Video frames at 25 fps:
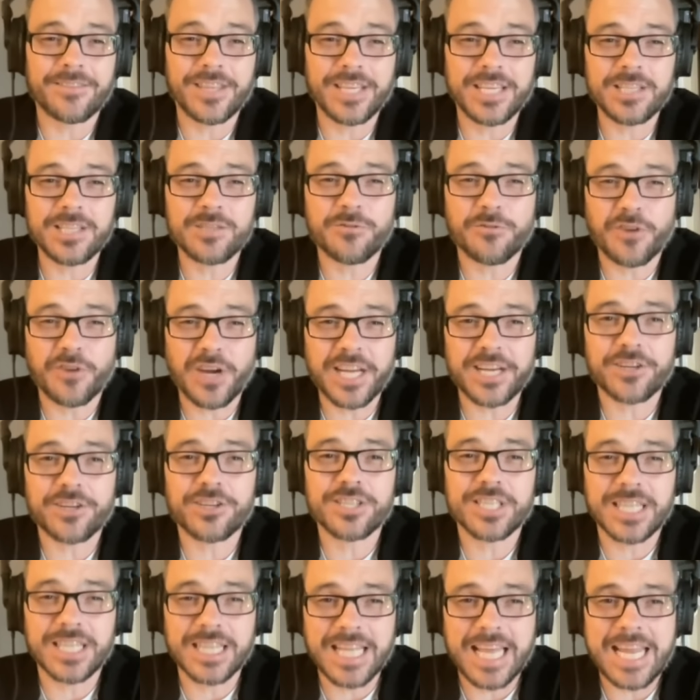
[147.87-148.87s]
these
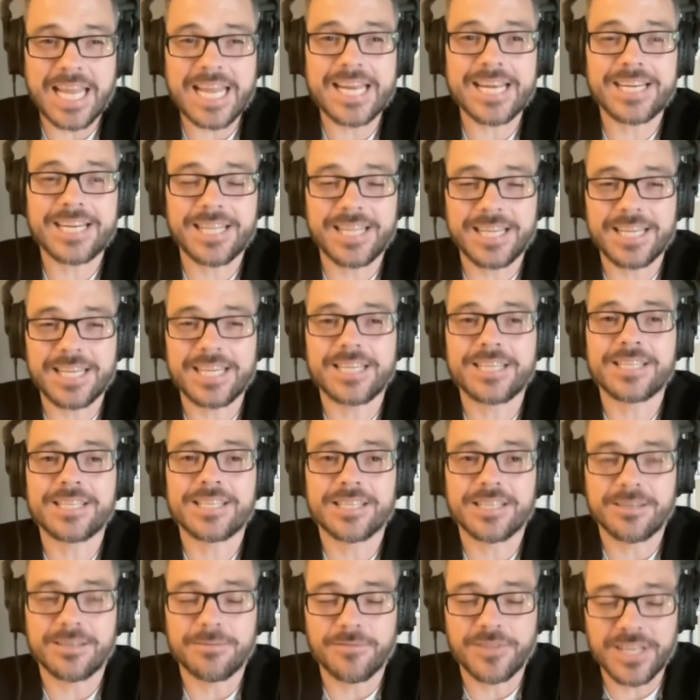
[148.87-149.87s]
fighters laid
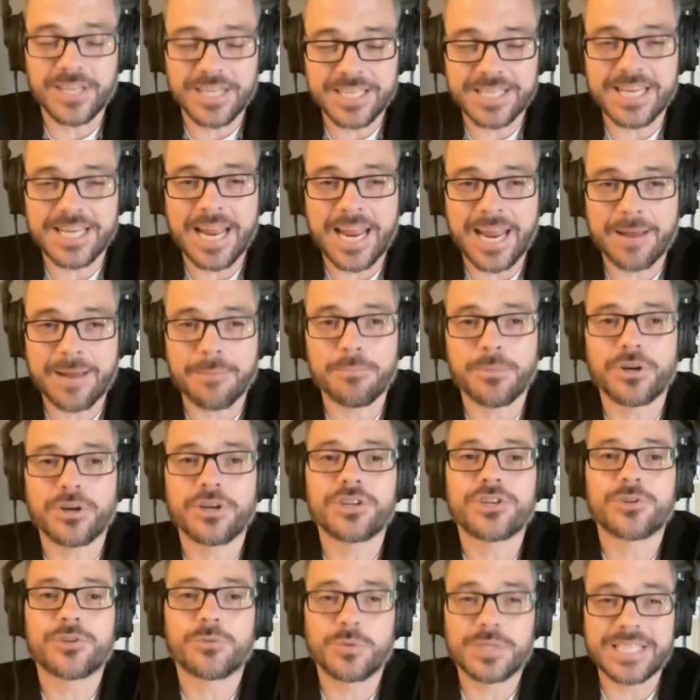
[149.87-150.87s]
this
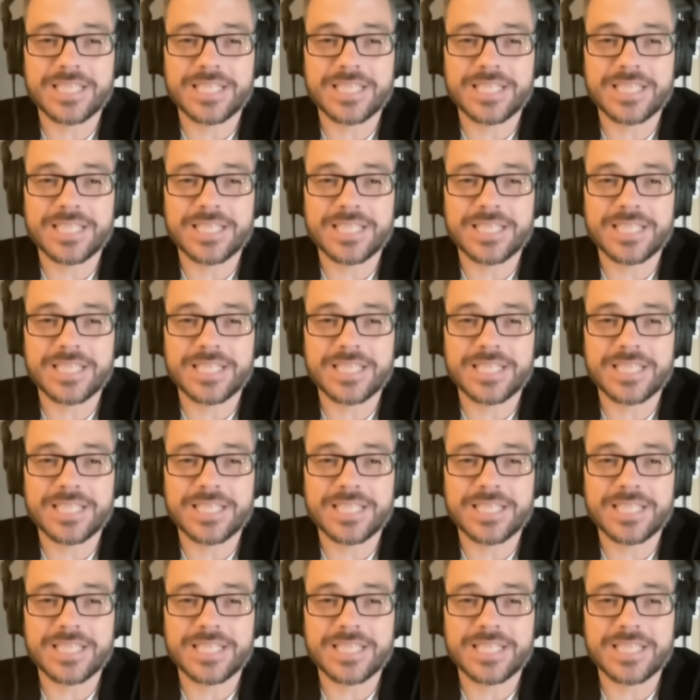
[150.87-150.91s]
ambush was